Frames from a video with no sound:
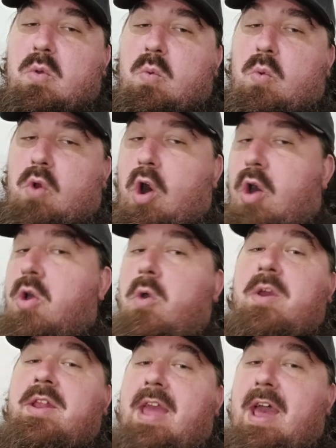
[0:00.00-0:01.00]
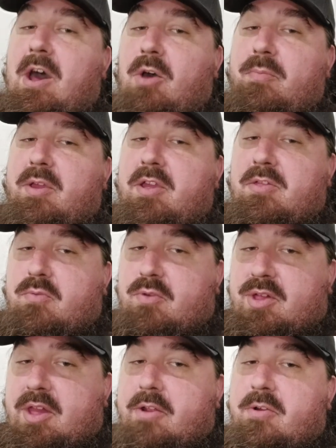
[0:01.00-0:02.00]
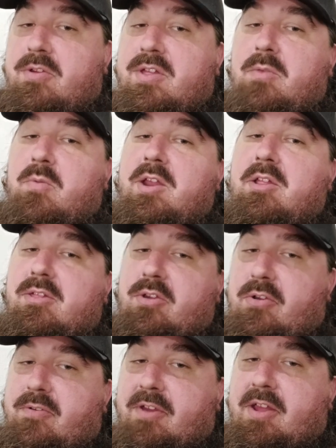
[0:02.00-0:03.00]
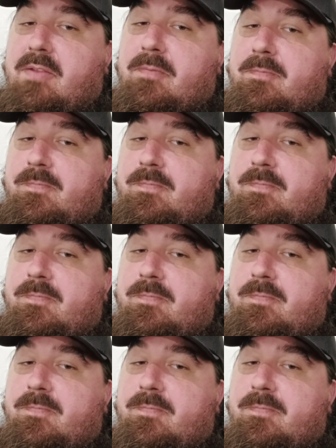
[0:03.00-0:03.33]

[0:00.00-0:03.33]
we're all going to hell because we're sinners and we deserve it.